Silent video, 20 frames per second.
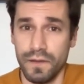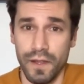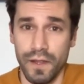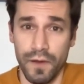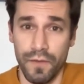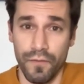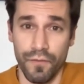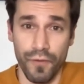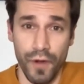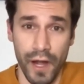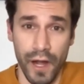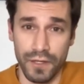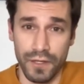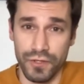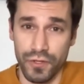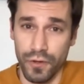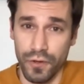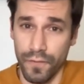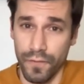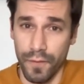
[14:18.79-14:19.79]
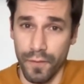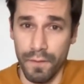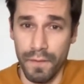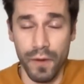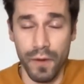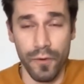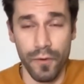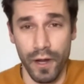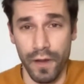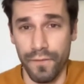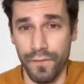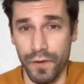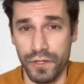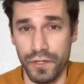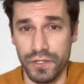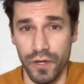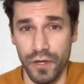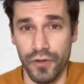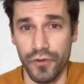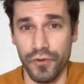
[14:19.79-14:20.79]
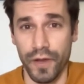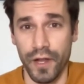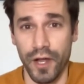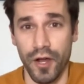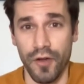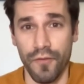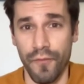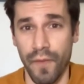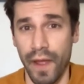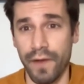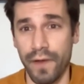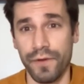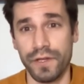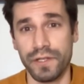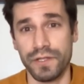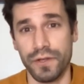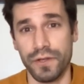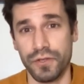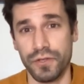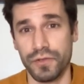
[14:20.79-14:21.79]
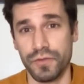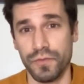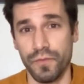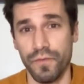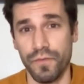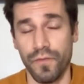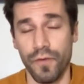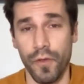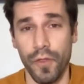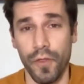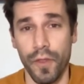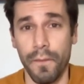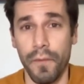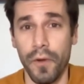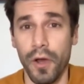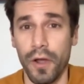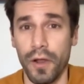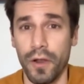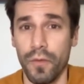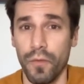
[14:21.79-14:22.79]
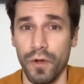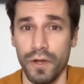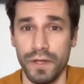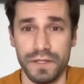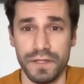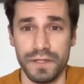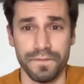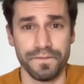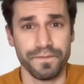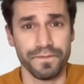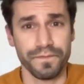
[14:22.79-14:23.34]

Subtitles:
it rang true for me when I first started doing all my research for the book. Was